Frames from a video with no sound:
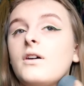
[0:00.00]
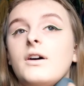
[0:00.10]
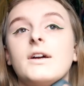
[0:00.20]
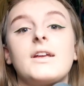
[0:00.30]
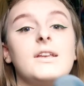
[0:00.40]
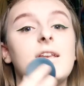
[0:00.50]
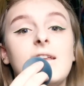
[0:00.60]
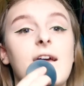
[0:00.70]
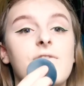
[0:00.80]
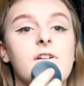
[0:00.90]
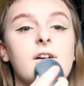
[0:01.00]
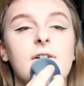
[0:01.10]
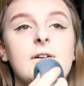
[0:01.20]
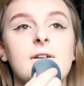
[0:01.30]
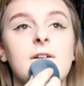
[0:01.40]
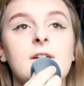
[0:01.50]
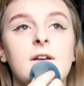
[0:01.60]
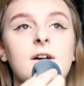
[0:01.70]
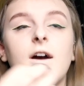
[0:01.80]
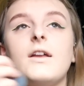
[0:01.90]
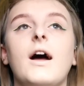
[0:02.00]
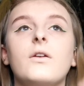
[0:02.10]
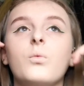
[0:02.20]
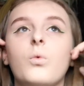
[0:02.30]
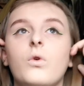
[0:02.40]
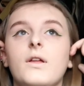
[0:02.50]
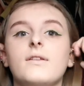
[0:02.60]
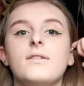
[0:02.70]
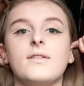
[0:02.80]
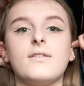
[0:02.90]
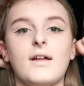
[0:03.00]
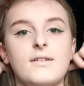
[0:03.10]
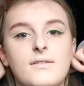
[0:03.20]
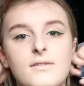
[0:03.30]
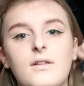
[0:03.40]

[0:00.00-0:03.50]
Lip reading: I hadn't worn it since that,